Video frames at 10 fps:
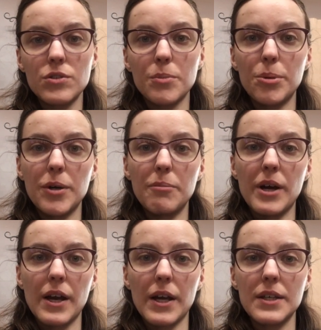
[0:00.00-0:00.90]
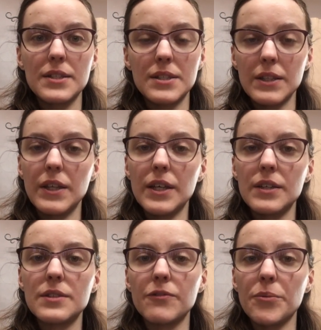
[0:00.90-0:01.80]
to put my
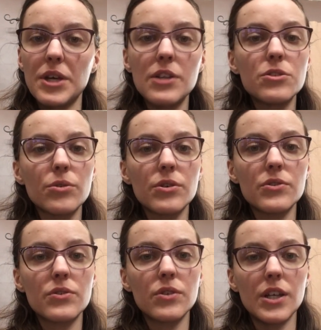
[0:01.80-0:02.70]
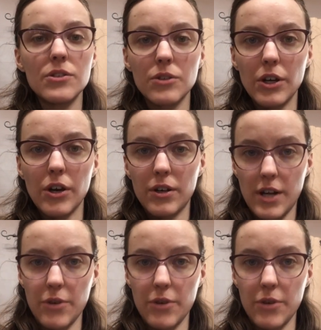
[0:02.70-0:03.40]
seedlings from indoors into the garden